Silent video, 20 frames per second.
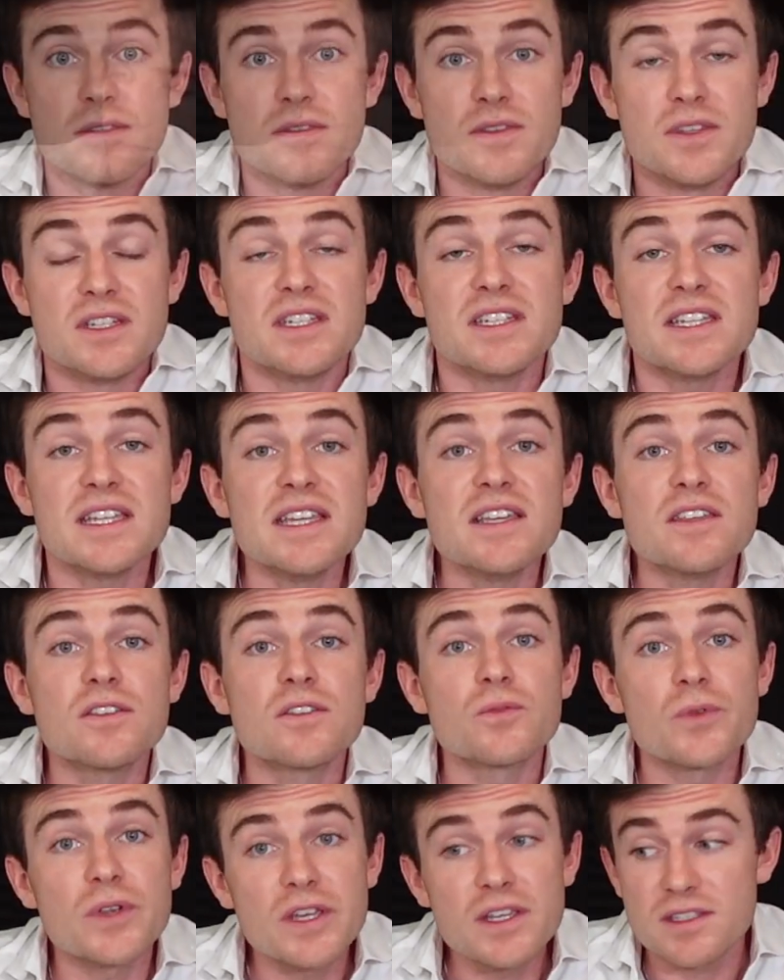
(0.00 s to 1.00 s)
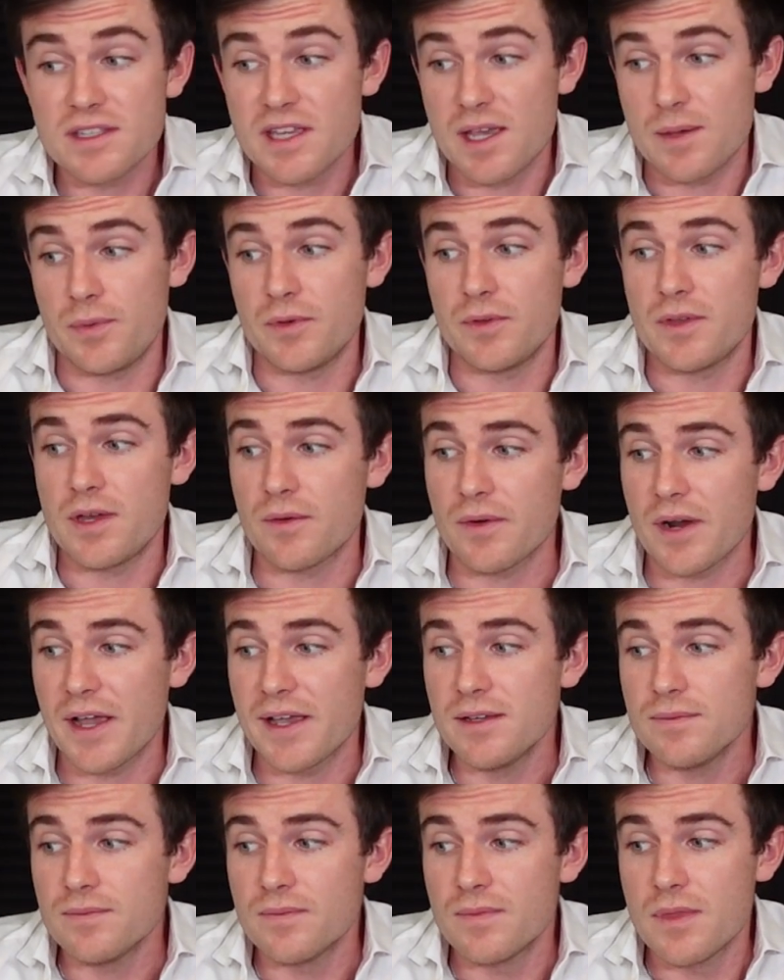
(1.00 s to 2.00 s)
The T3 sample, they
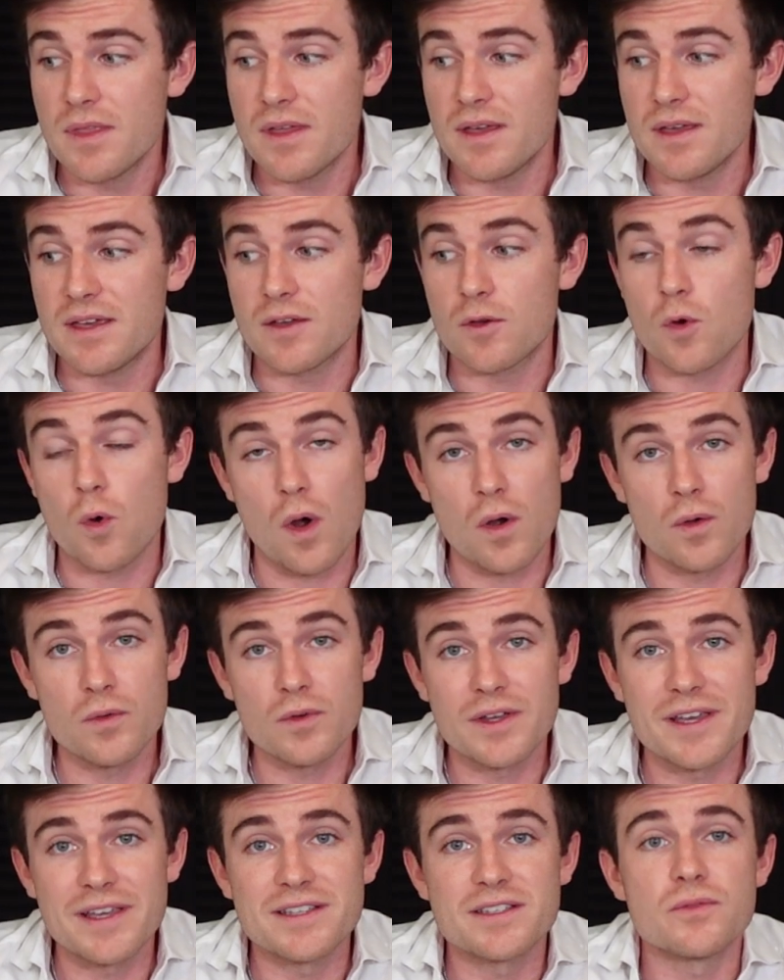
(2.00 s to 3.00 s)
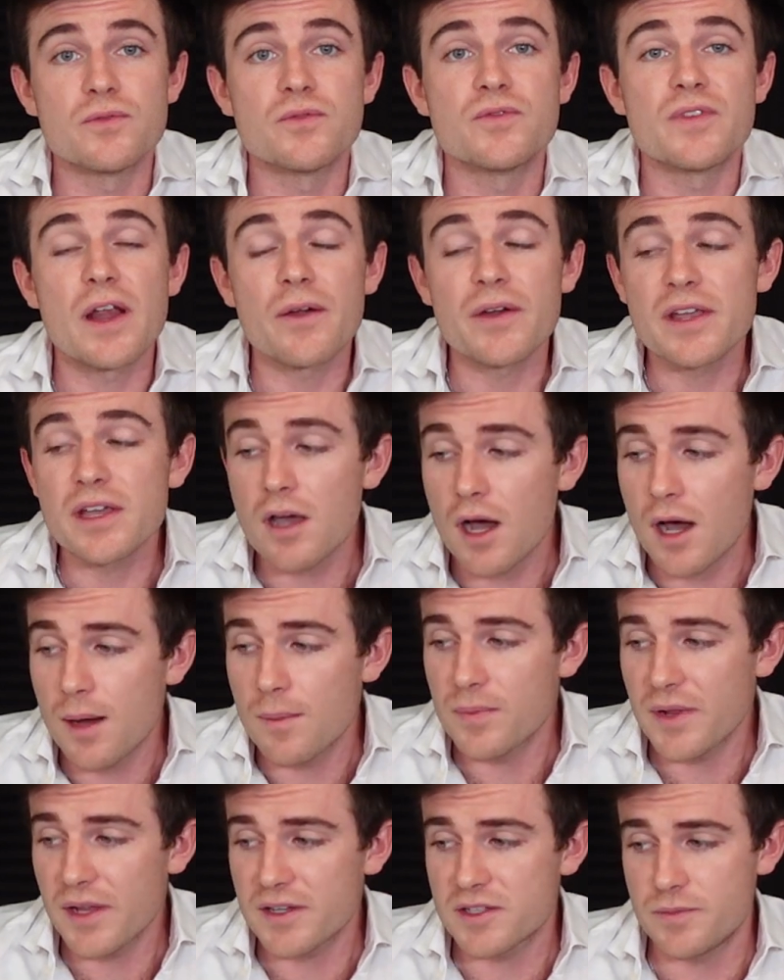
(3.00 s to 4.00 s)
write, quote, is a very
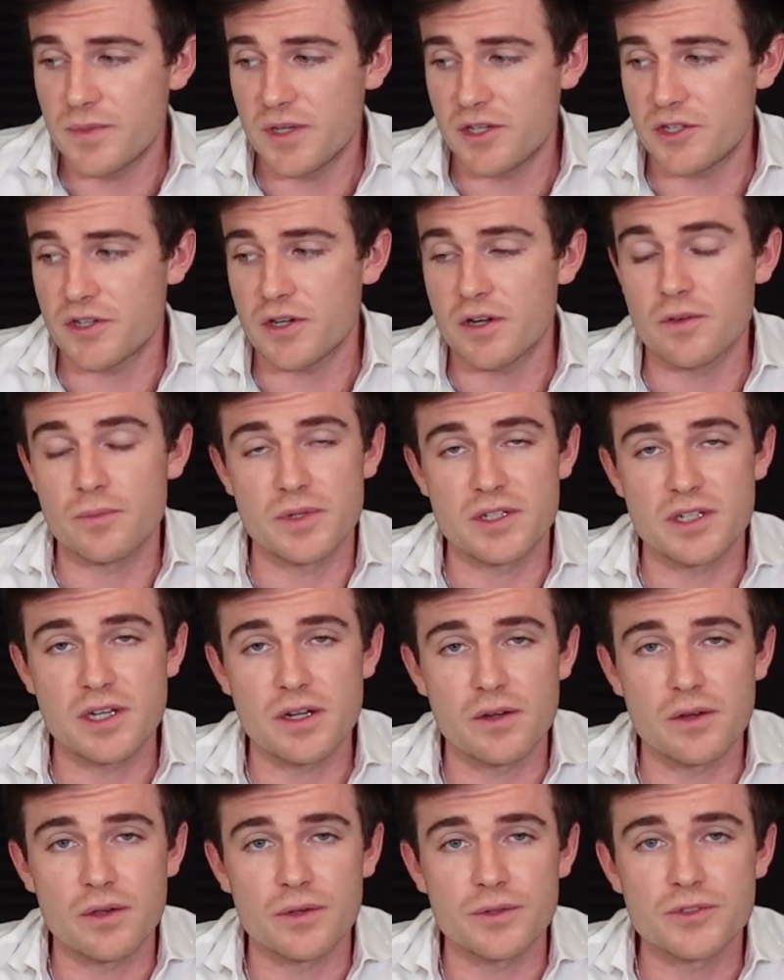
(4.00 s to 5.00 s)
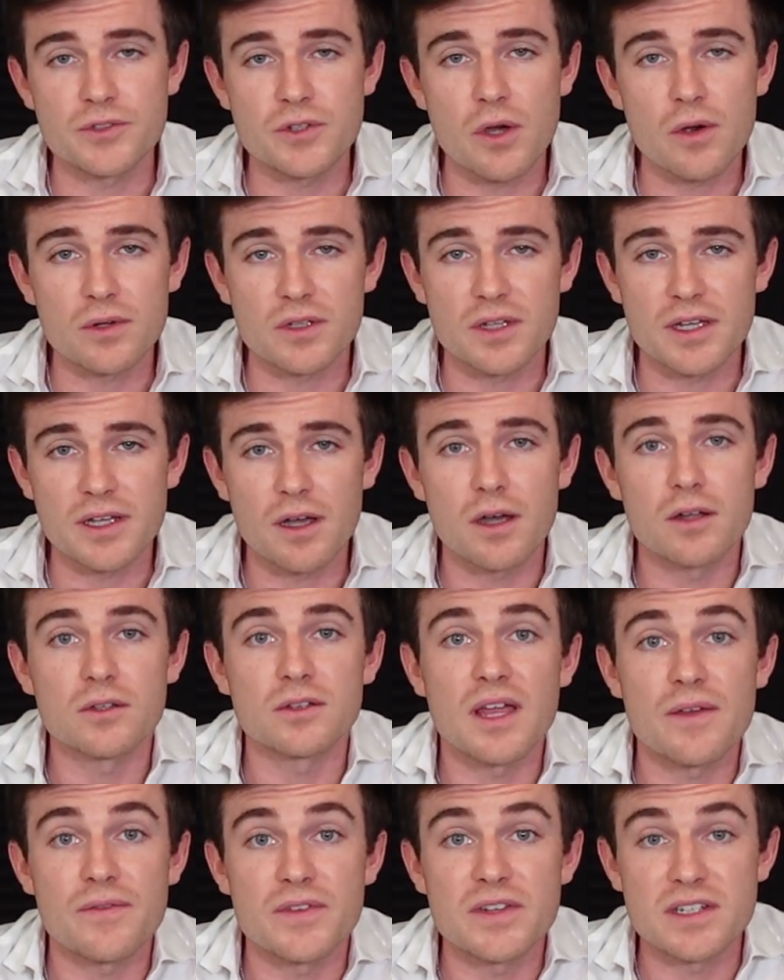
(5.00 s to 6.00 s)
complex mixture of materials totaling
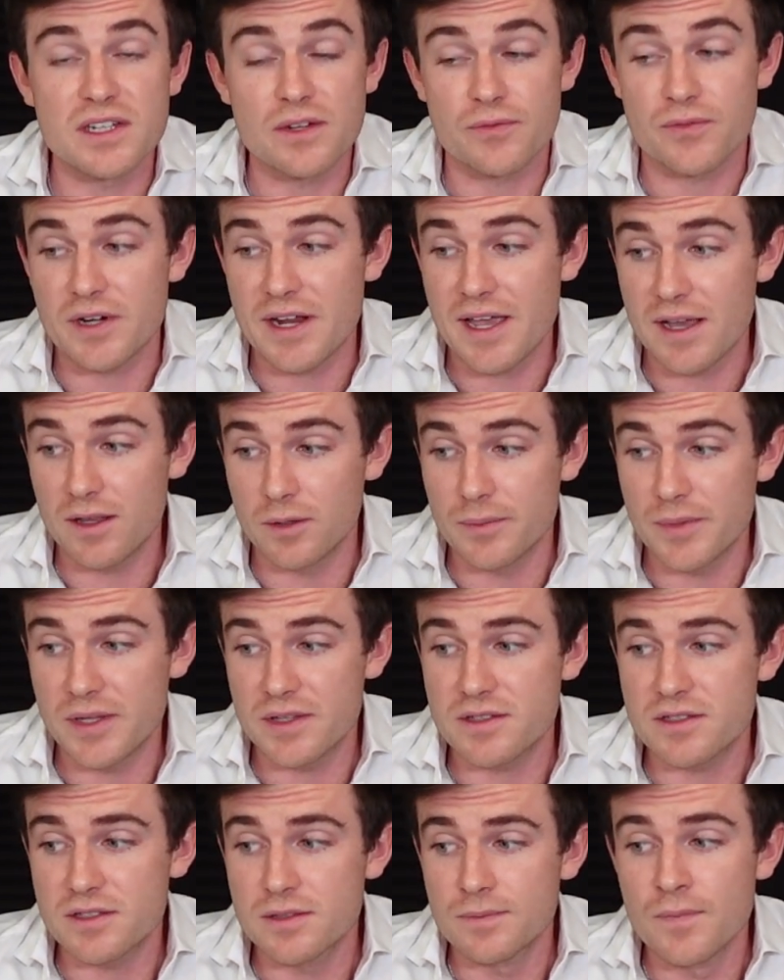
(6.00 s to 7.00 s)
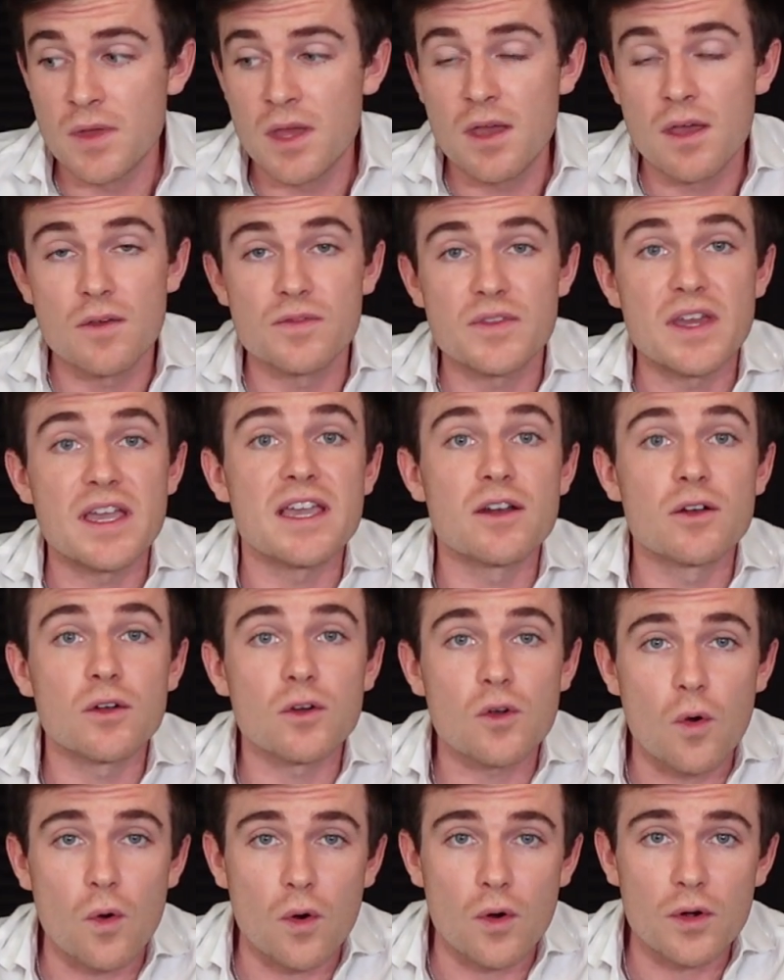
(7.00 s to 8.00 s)
11 different elements. The inner
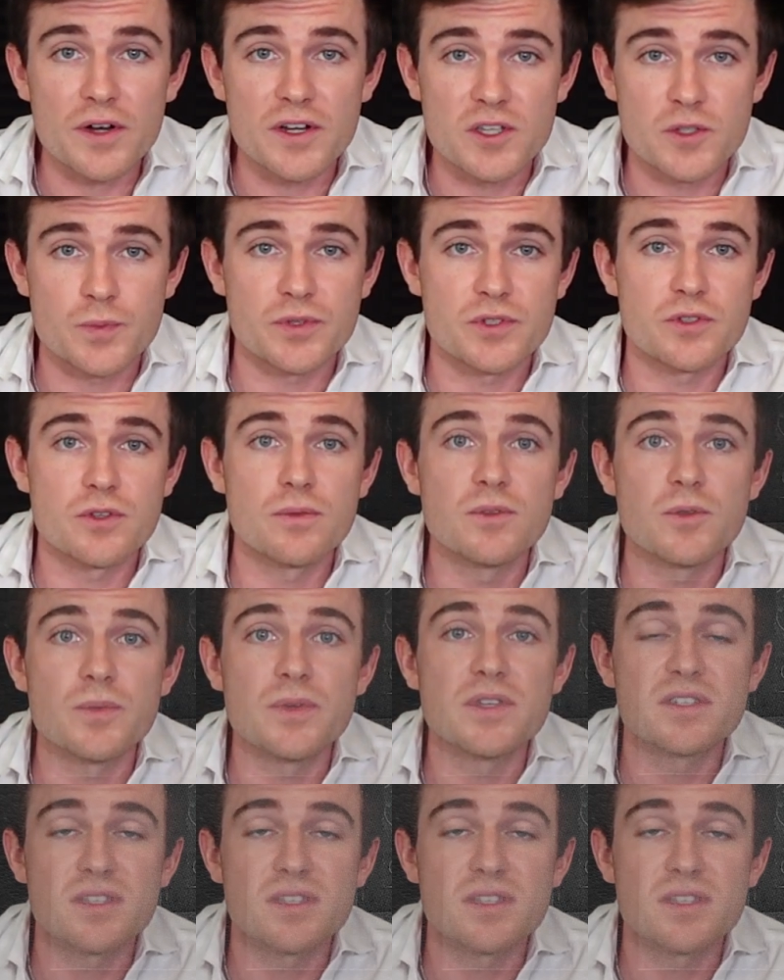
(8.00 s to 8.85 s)
core is presumed to be